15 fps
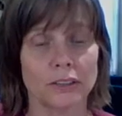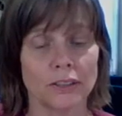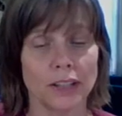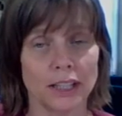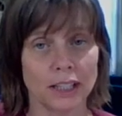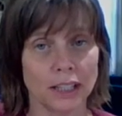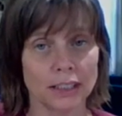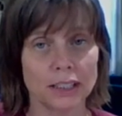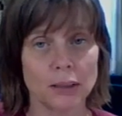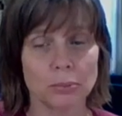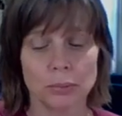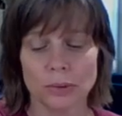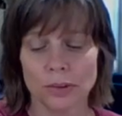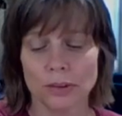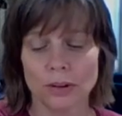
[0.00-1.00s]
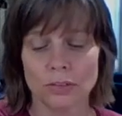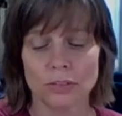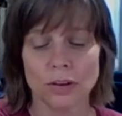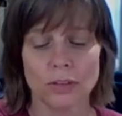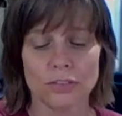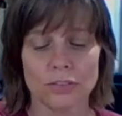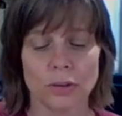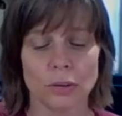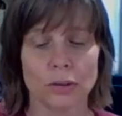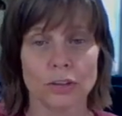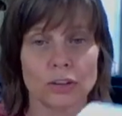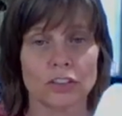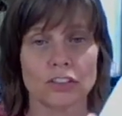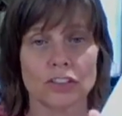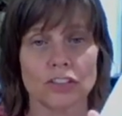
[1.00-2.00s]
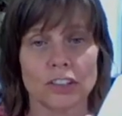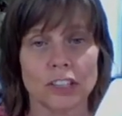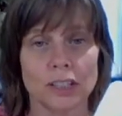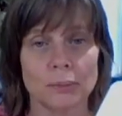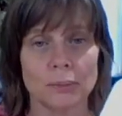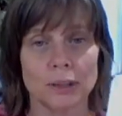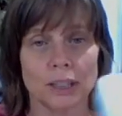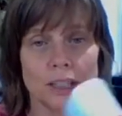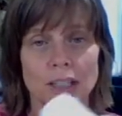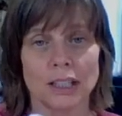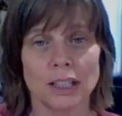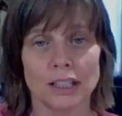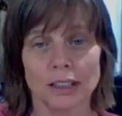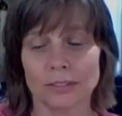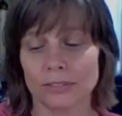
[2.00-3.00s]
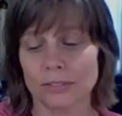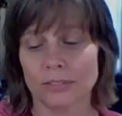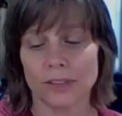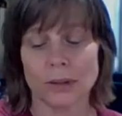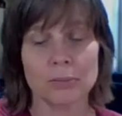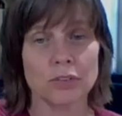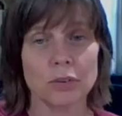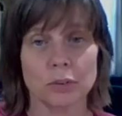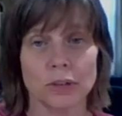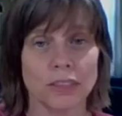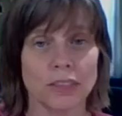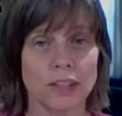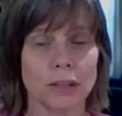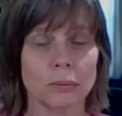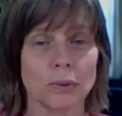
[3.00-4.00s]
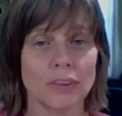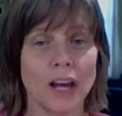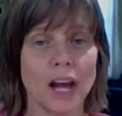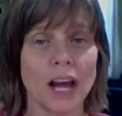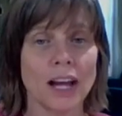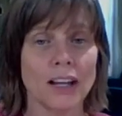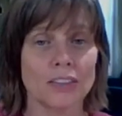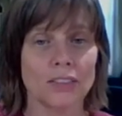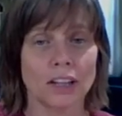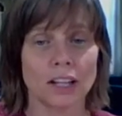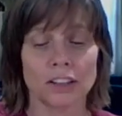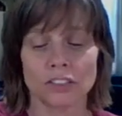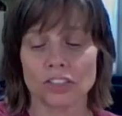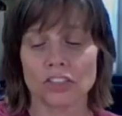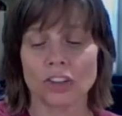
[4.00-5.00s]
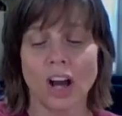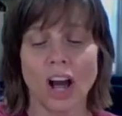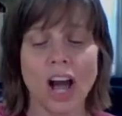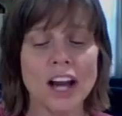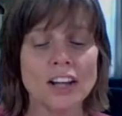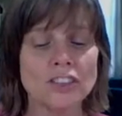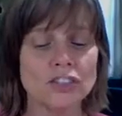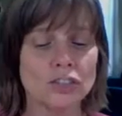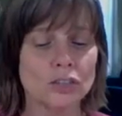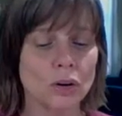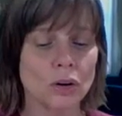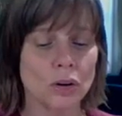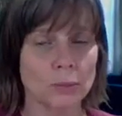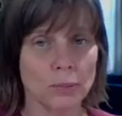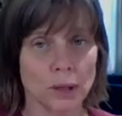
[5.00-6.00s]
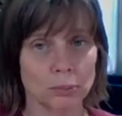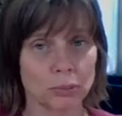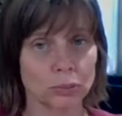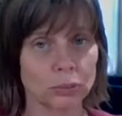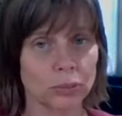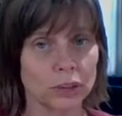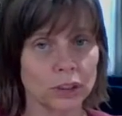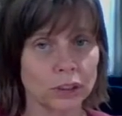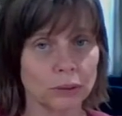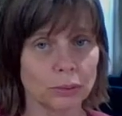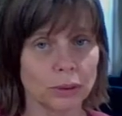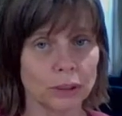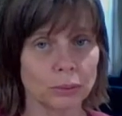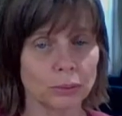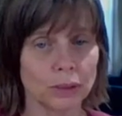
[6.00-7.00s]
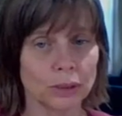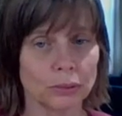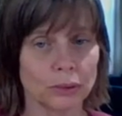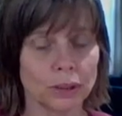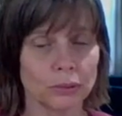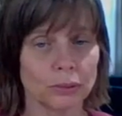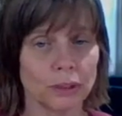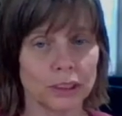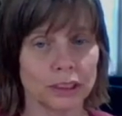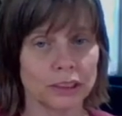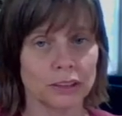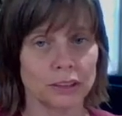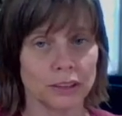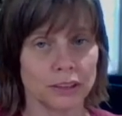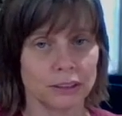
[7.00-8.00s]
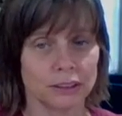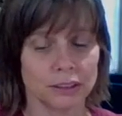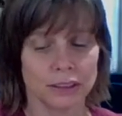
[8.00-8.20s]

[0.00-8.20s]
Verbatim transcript: good thing. I keep one of those also. Or you can just keep some sort of thing with ice and just ice your arm up really, really, really, really, really good